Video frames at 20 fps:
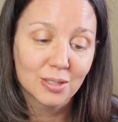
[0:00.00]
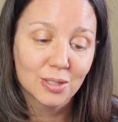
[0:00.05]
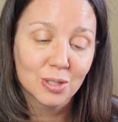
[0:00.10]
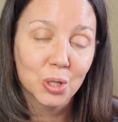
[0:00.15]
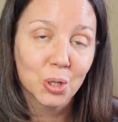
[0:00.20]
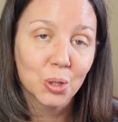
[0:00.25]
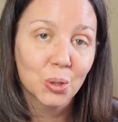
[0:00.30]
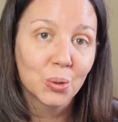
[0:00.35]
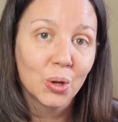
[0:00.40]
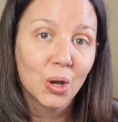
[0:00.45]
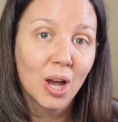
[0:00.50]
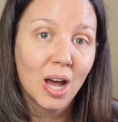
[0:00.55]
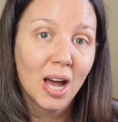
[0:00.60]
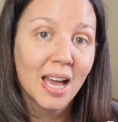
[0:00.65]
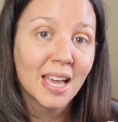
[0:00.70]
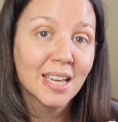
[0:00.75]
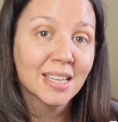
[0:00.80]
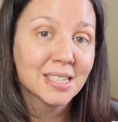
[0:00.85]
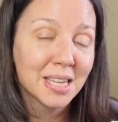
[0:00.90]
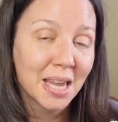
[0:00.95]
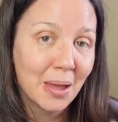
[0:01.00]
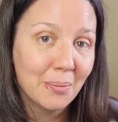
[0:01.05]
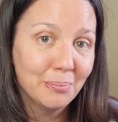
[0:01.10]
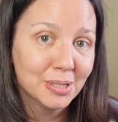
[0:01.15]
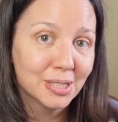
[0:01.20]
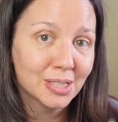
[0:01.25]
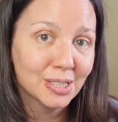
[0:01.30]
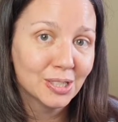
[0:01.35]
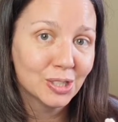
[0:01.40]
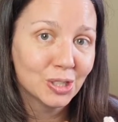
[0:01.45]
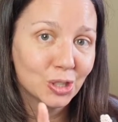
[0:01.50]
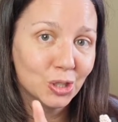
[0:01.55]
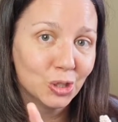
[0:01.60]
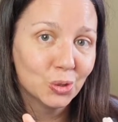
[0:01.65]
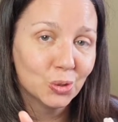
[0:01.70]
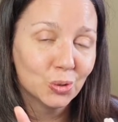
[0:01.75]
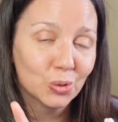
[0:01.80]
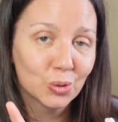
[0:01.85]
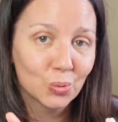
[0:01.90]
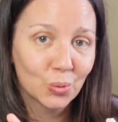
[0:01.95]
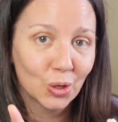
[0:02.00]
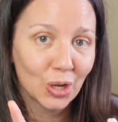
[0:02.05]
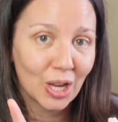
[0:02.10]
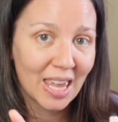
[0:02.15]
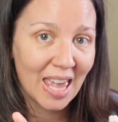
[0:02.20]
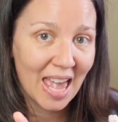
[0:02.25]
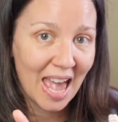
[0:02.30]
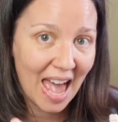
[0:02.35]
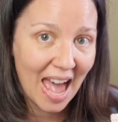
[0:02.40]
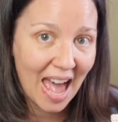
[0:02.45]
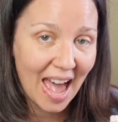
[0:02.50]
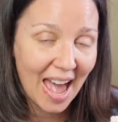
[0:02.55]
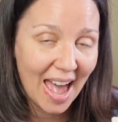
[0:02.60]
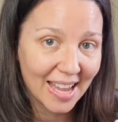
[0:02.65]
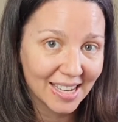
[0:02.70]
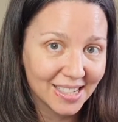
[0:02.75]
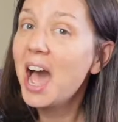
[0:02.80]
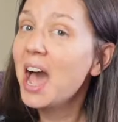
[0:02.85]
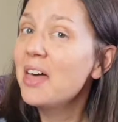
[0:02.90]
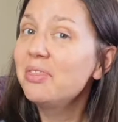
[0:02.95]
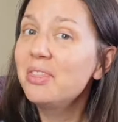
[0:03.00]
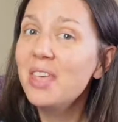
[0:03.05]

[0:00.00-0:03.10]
so I attempted to use what I had and